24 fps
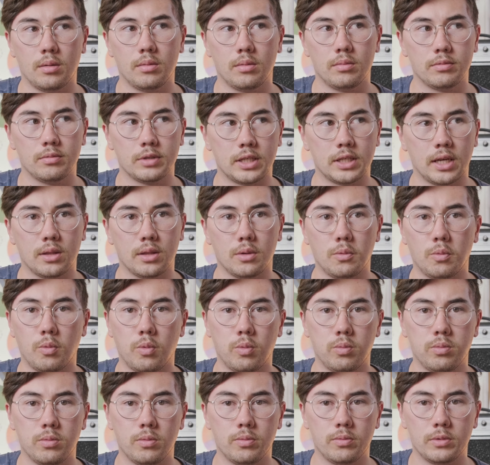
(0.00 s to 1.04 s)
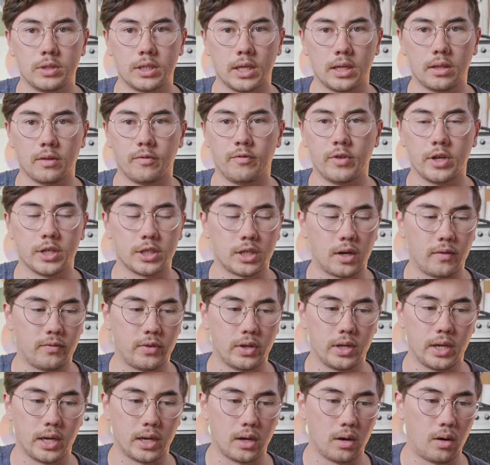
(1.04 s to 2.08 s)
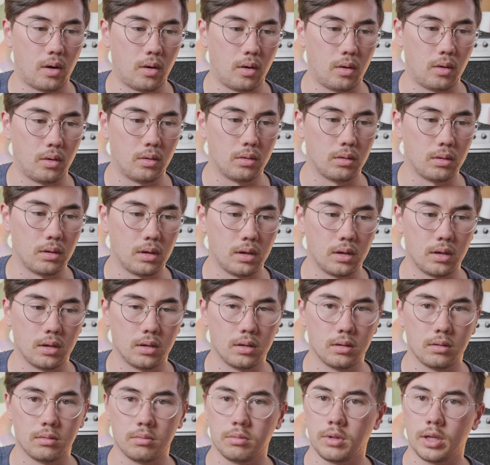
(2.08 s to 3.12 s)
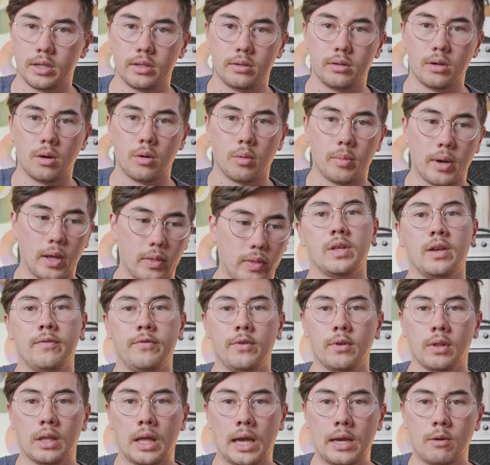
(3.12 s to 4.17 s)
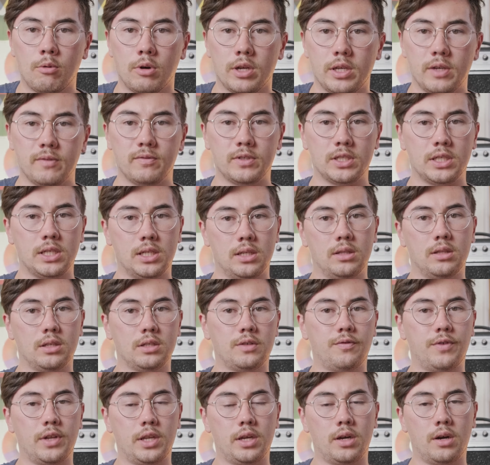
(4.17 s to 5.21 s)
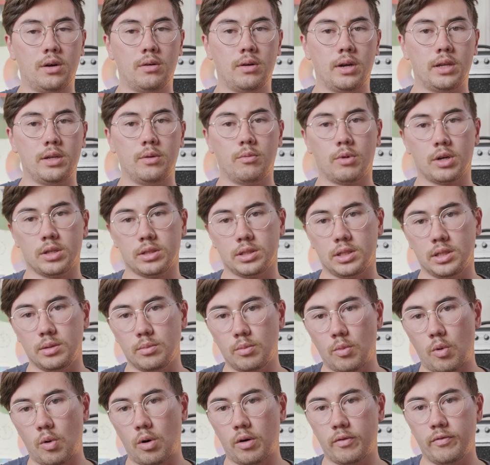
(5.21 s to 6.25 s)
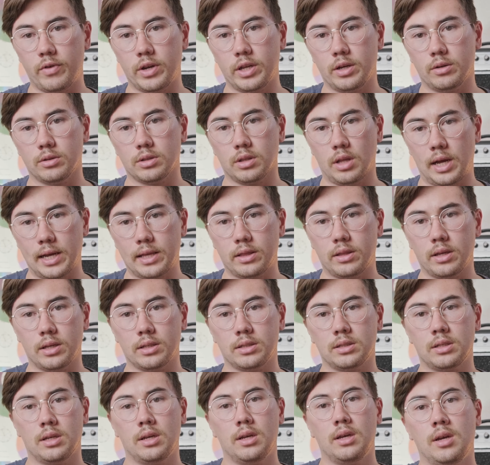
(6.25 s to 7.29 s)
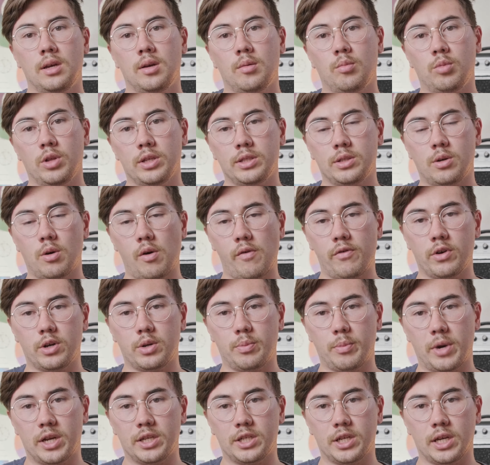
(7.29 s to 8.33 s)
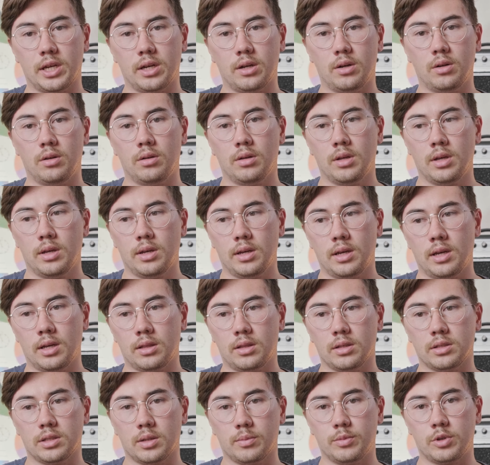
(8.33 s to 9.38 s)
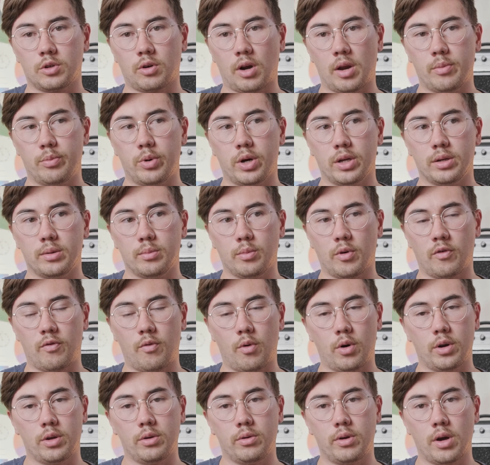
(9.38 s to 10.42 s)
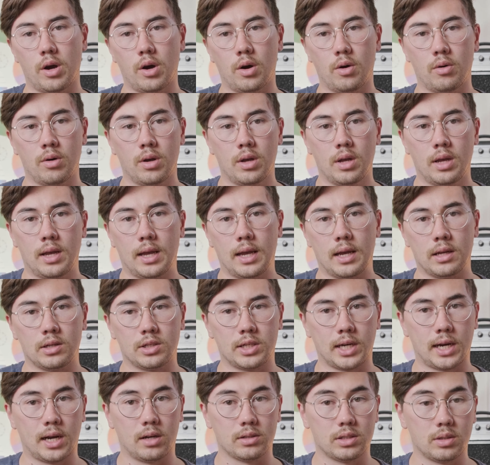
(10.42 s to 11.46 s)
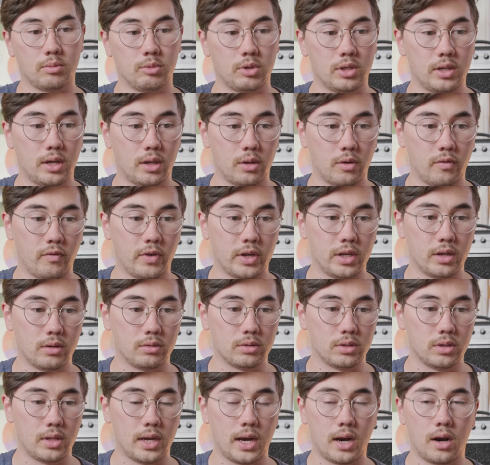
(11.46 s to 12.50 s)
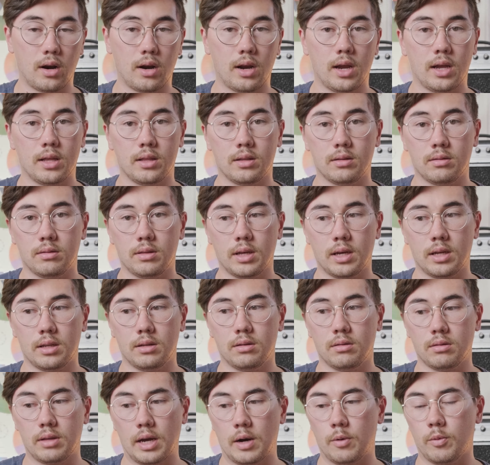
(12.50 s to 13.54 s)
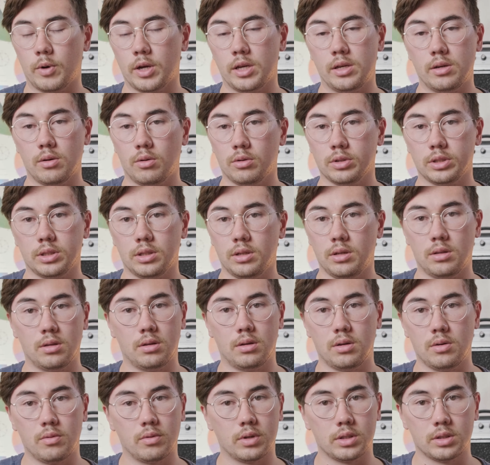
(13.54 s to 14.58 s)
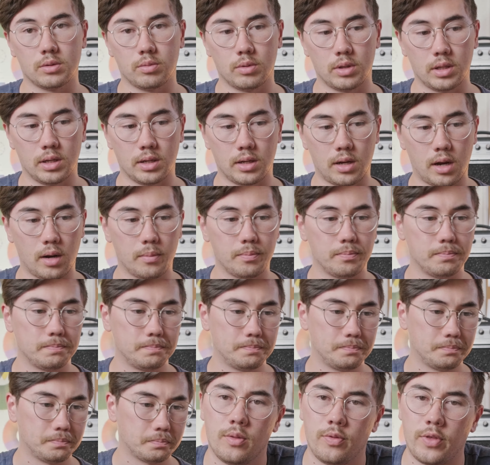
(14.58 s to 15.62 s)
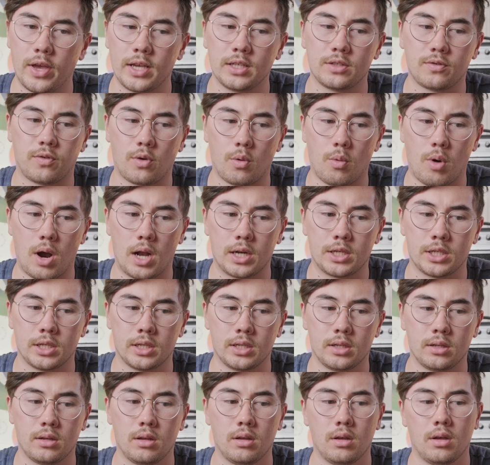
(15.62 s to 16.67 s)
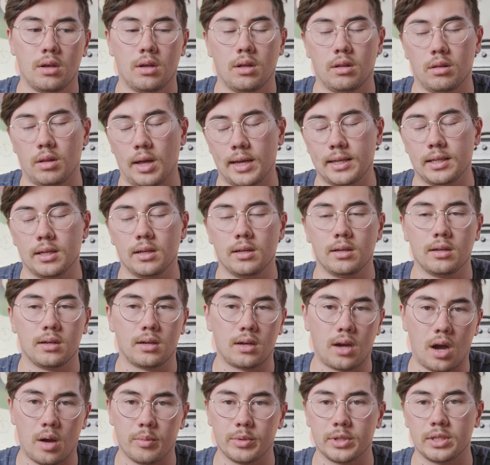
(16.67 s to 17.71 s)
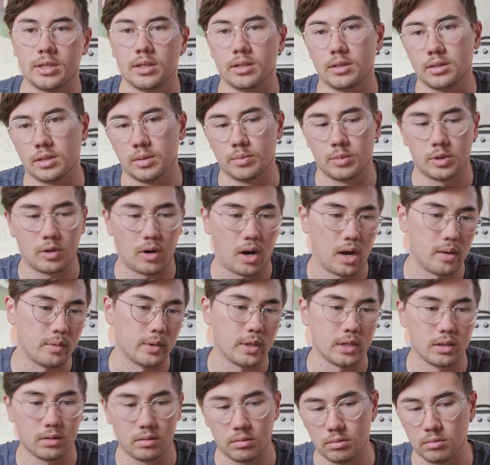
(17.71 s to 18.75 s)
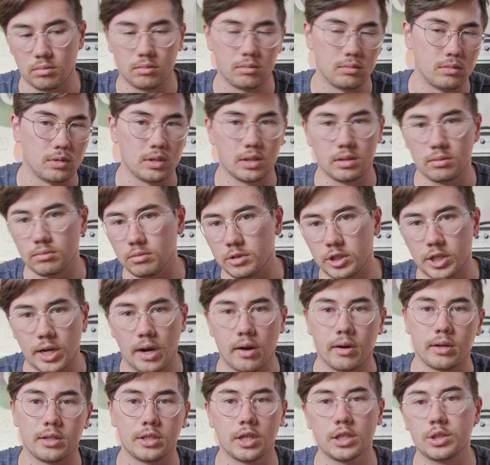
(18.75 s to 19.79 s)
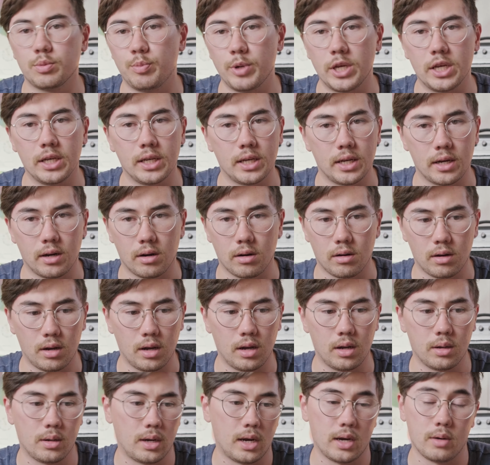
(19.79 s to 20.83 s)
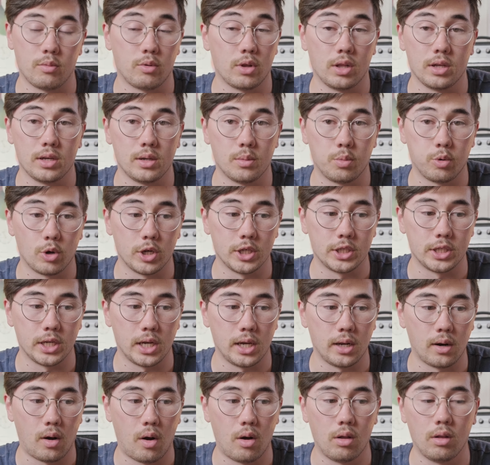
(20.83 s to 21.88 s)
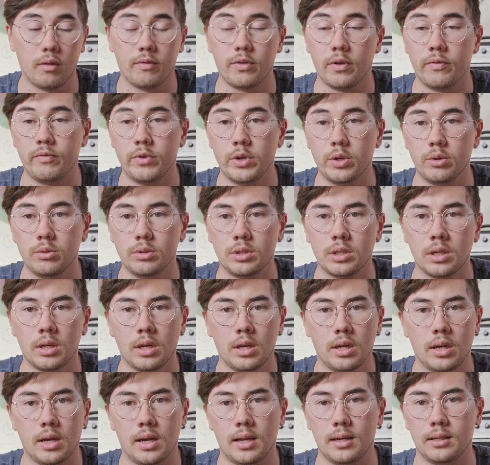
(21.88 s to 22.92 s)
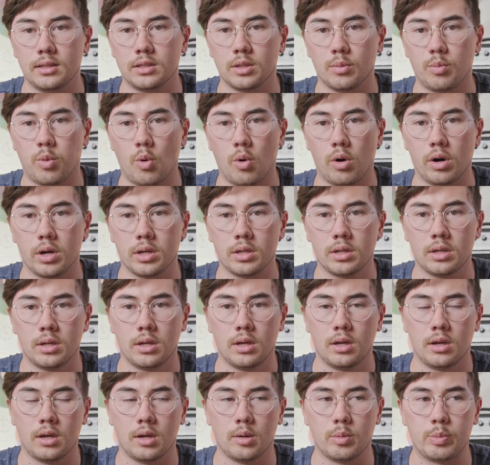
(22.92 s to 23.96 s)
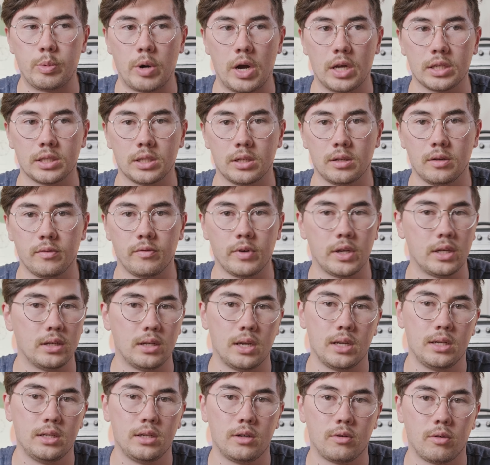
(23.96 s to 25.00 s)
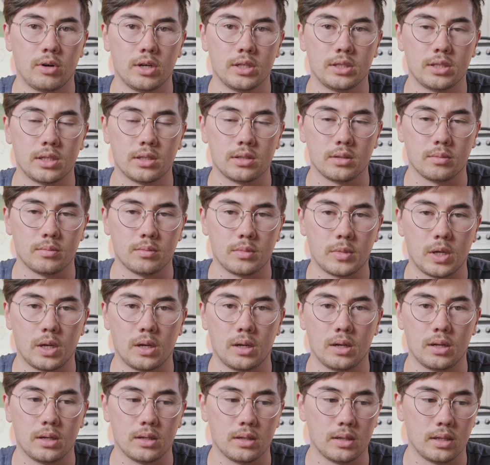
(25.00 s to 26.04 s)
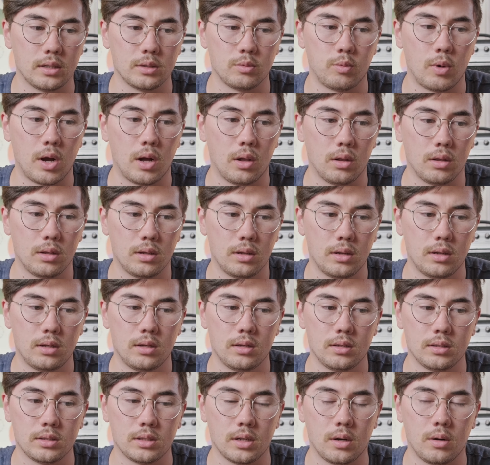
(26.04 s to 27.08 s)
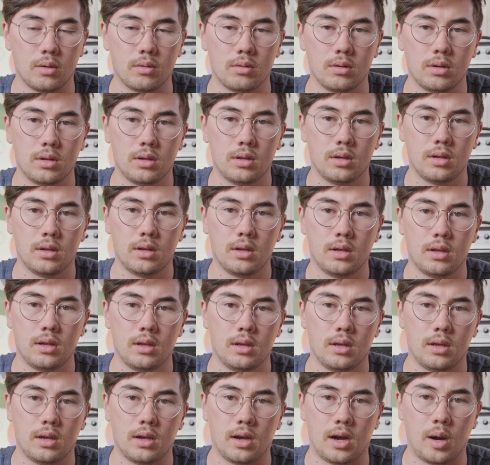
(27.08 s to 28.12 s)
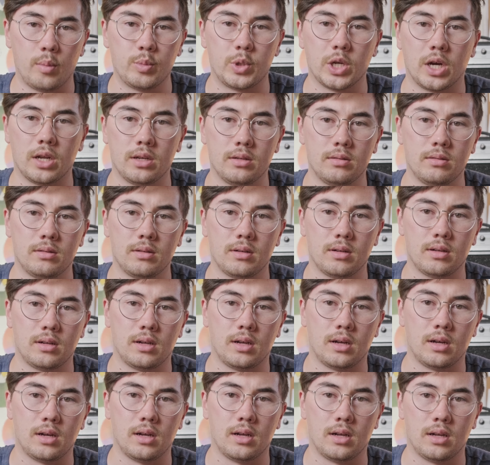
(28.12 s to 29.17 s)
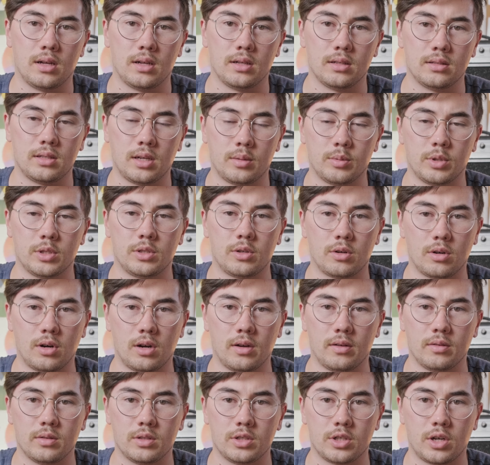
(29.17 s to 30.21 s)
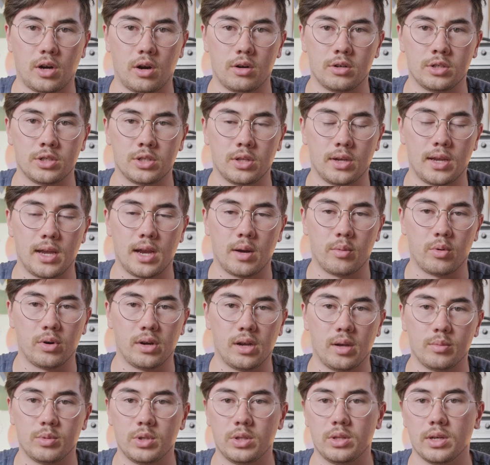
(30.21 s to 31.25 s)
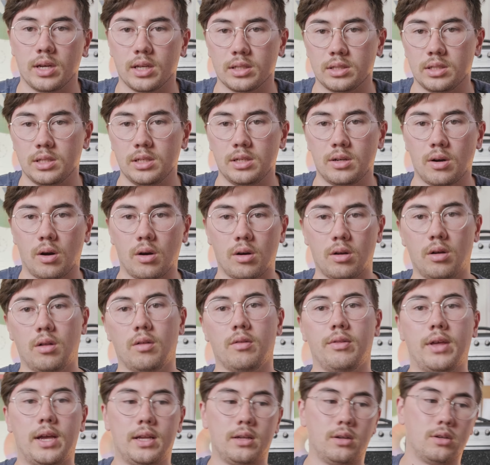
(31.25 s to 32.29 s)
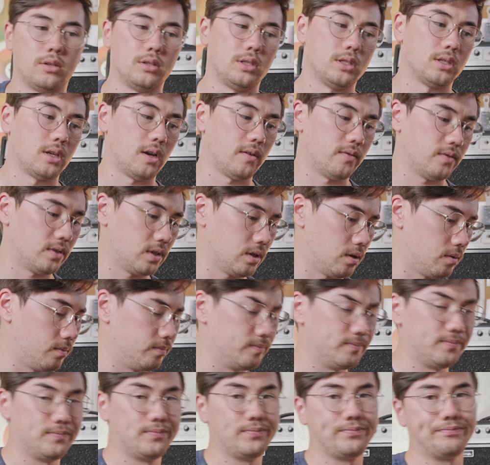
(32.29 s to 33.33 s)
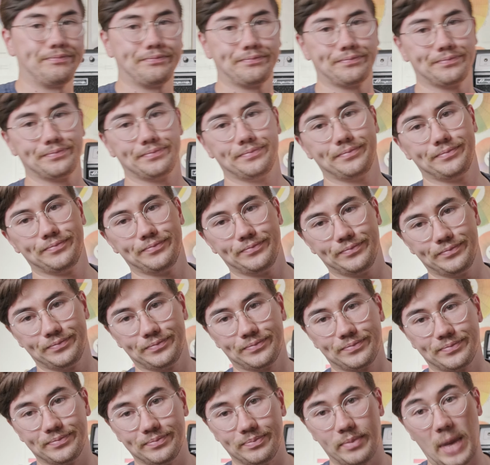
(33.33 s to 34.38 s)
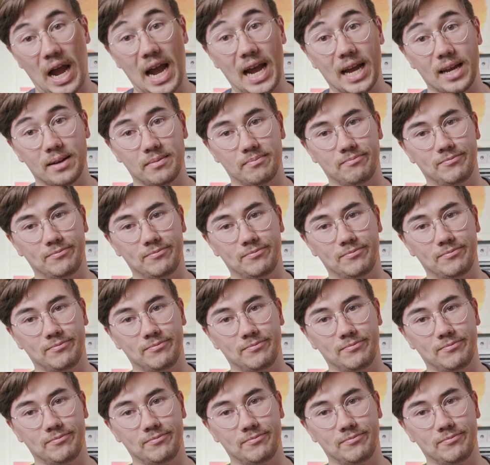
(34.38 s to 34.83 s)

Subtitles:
sand the finish off the neck, I'll let you know about that. If you like what you've seen in this video and you want to see more videos like this, please go over to my channel, hit the subscribe button before you go, and check out some of the other videos there, and then that way you'll see the new ones when they come. Thanks for watching, liking, commenting, subscribing, sharing, just being here. I really appreciate all of the views, any support, and positive, and any criticism as well. So, I'm done. Time to charge the camera, empty the SD card, all of that good stuff. So, bye.